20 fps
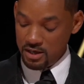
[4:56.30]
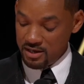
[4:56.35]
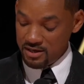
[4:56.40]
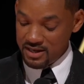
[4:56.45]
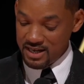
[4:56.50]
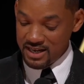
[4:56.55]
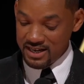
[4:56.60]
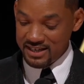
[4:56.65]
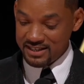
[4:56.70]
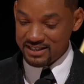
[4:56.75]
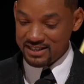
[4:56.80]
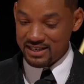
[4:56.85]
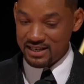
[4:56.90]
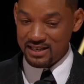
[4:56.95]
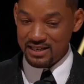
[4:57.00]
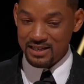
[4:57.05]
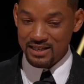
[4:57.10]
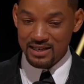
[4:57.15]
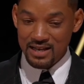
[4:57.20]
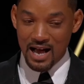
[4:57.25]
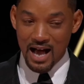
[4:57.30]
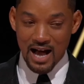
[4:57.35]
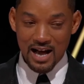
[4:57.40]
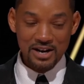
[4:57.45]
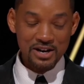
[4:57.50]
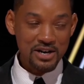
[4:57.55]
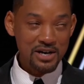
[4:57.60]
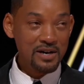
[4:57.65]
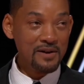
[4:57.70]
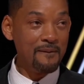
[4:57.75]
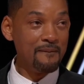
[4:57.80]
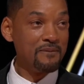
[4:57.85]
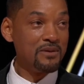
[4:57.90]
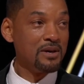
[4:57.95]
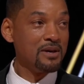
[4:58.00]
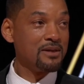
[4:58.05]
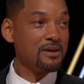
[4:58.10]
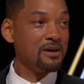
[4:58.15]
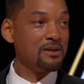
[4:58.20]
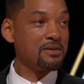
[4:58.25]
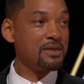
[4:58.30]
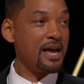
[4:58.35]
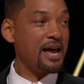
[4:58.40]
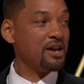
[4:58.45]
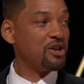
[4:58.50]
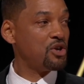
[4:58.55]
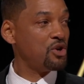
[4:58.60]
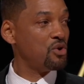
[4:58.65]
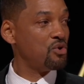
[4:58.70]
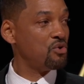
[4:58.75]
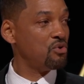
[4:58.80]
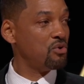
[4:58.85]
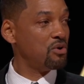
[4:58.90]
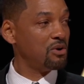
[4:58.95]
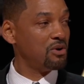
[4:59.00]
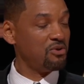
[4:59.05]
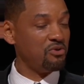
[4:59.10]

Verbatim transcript: this honor. Thank you